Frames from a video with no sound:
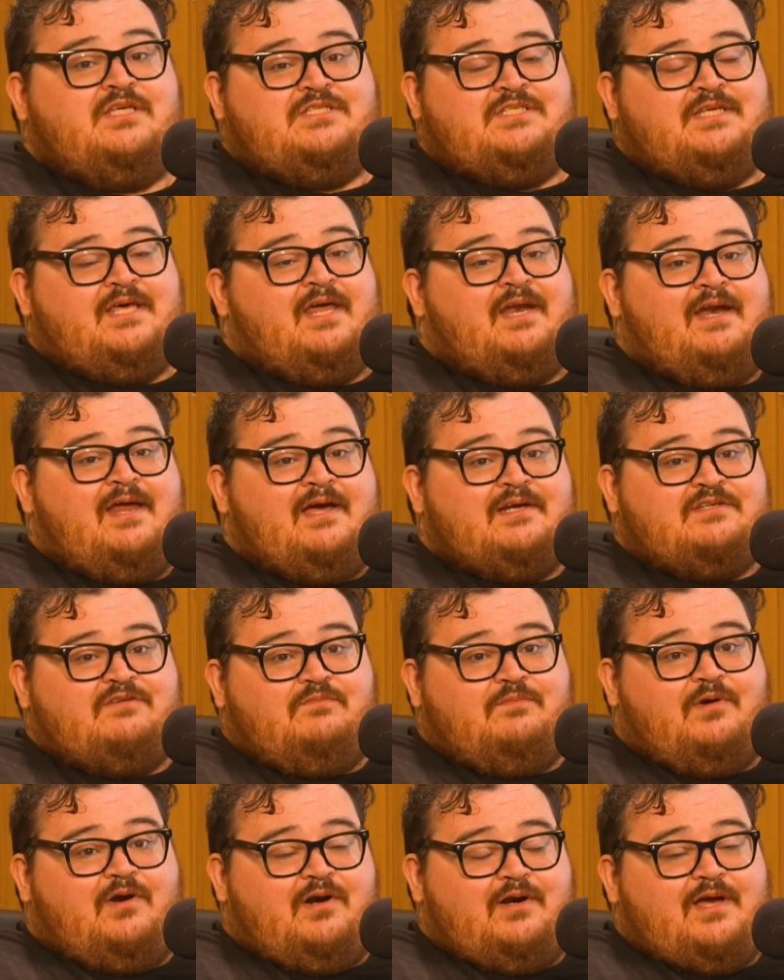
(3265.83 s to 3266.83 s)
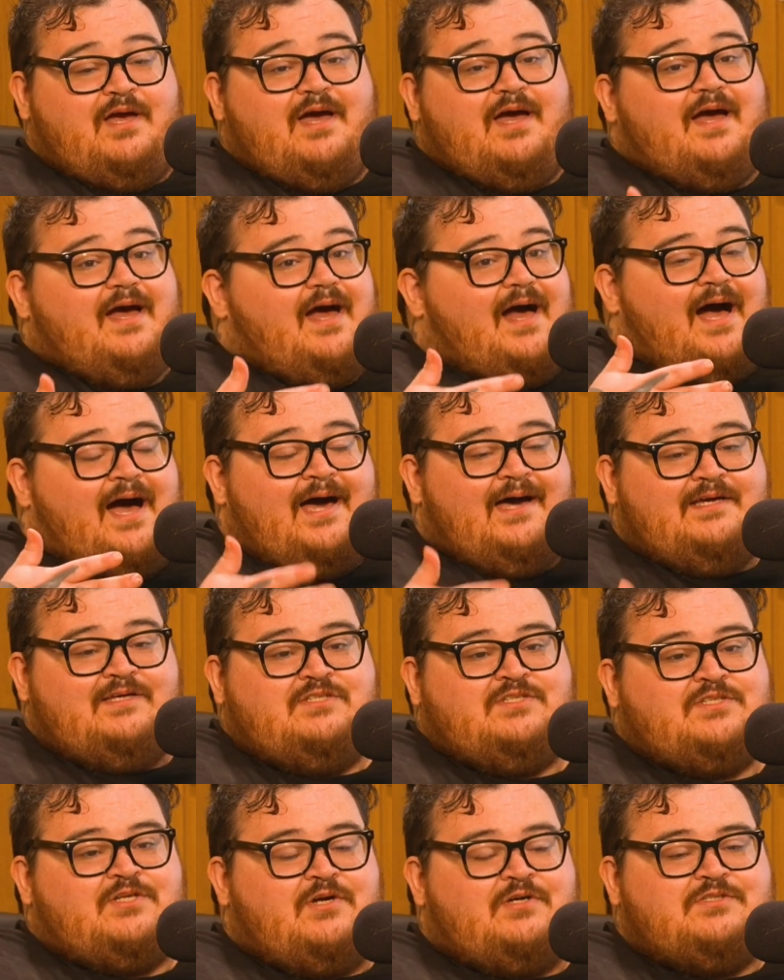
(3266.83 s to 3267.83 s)
it's not an active park, I
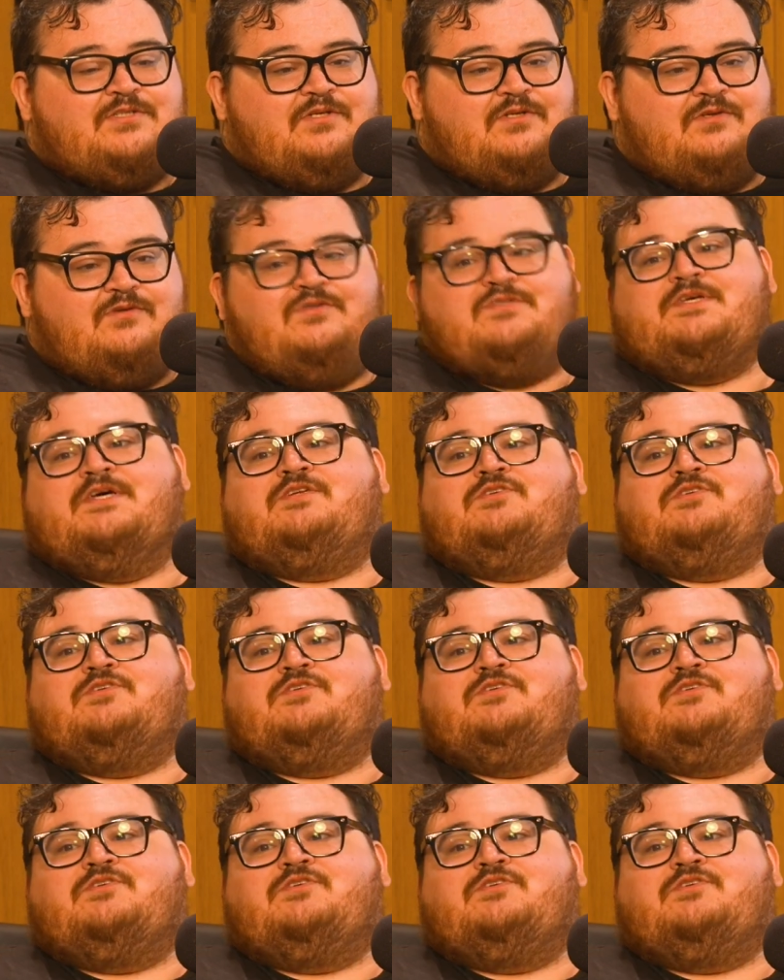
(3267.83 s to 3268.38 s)
start to lose